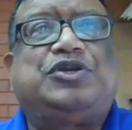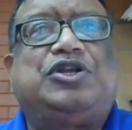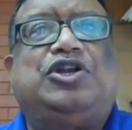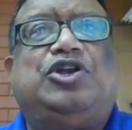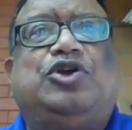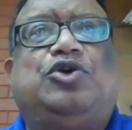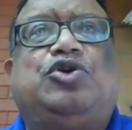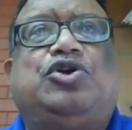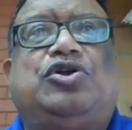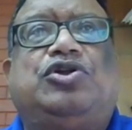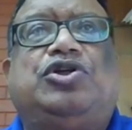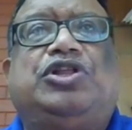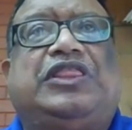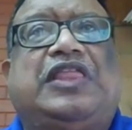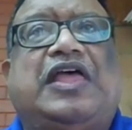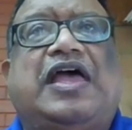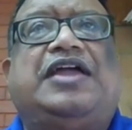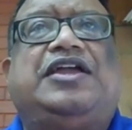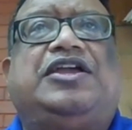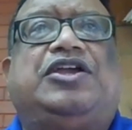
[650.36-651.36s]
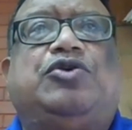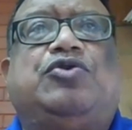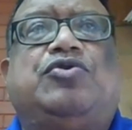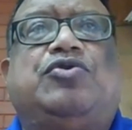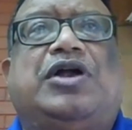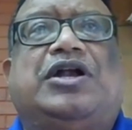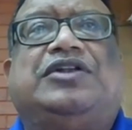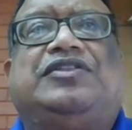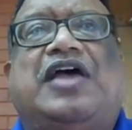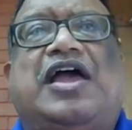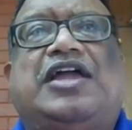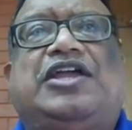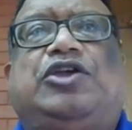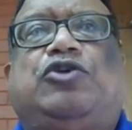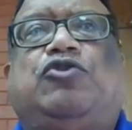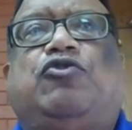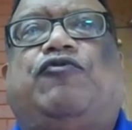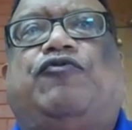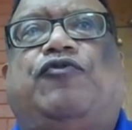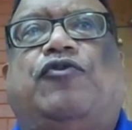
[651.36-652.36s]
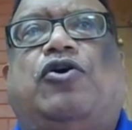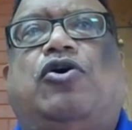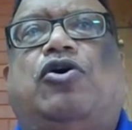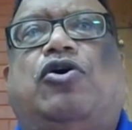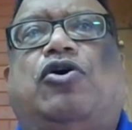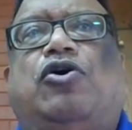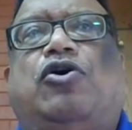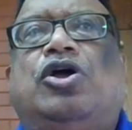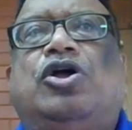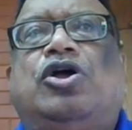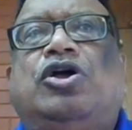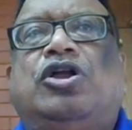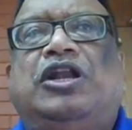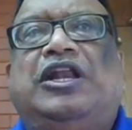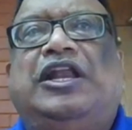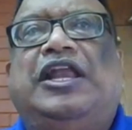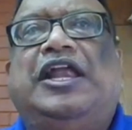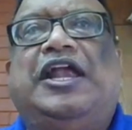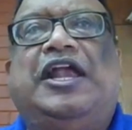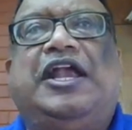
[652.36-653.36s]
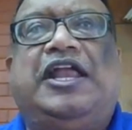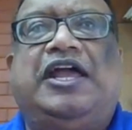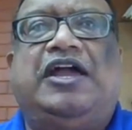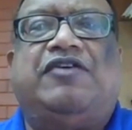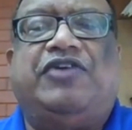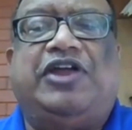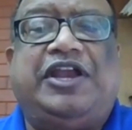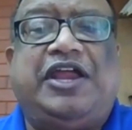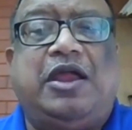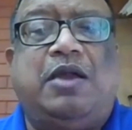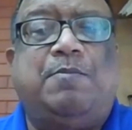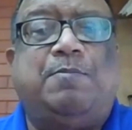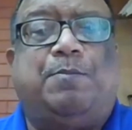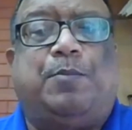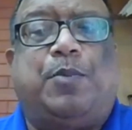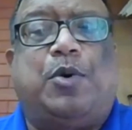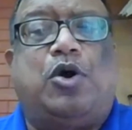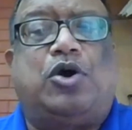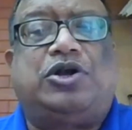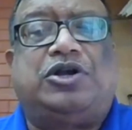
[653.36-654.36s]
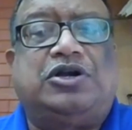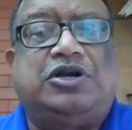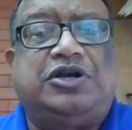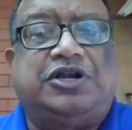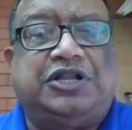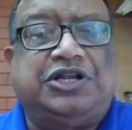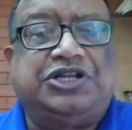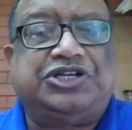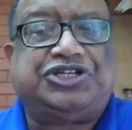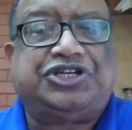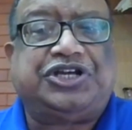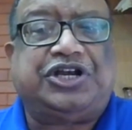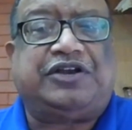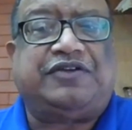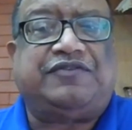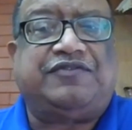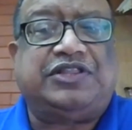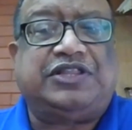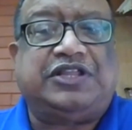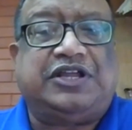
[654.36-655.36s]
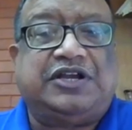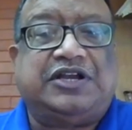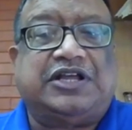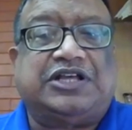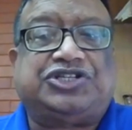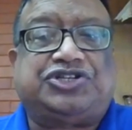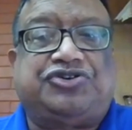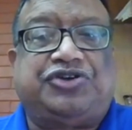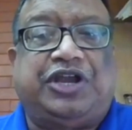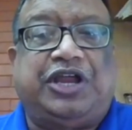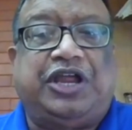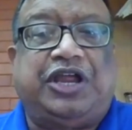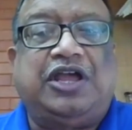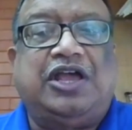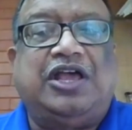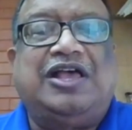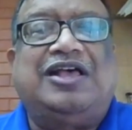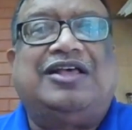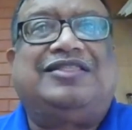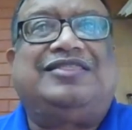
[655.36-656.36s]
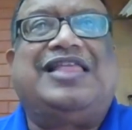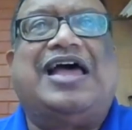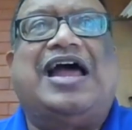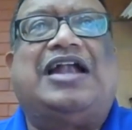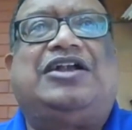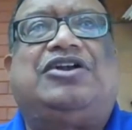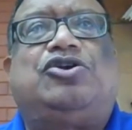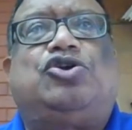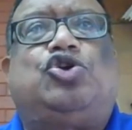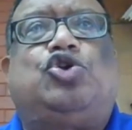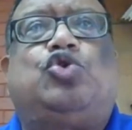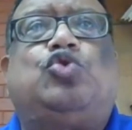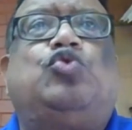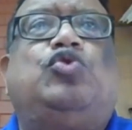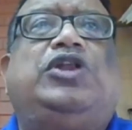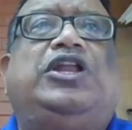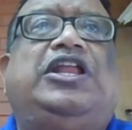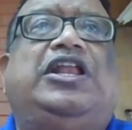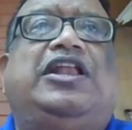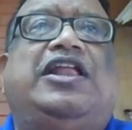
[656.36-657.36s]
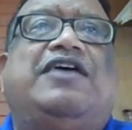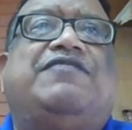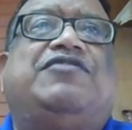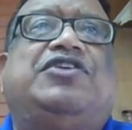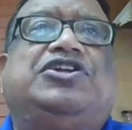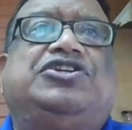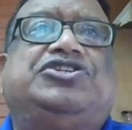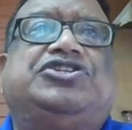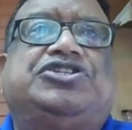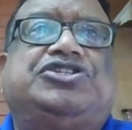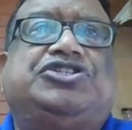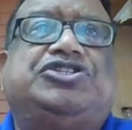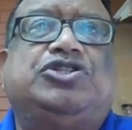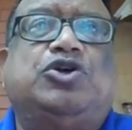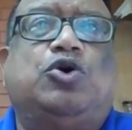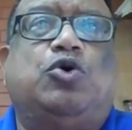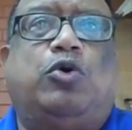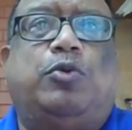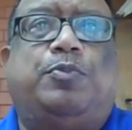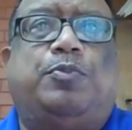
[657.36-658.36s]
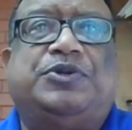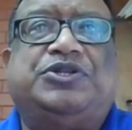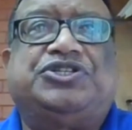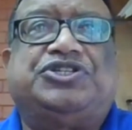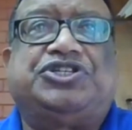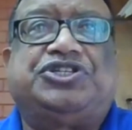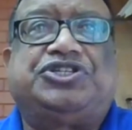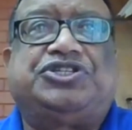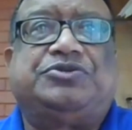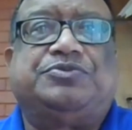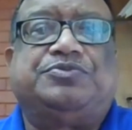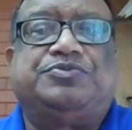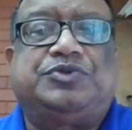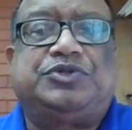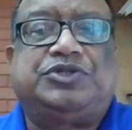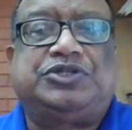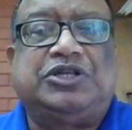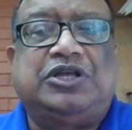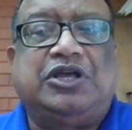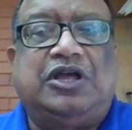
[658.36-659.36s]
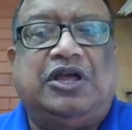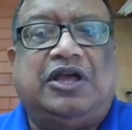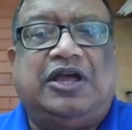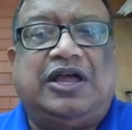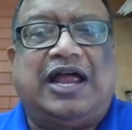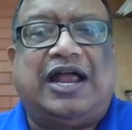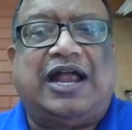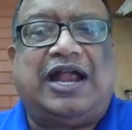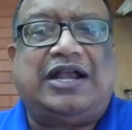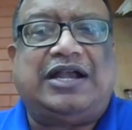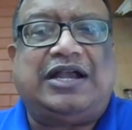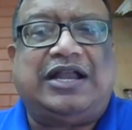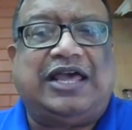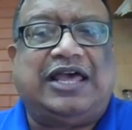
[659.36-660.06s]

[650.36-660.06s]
Absolutely. Thank you. And thank you for leading a very important initiative in the industry that truly leverages the open systems and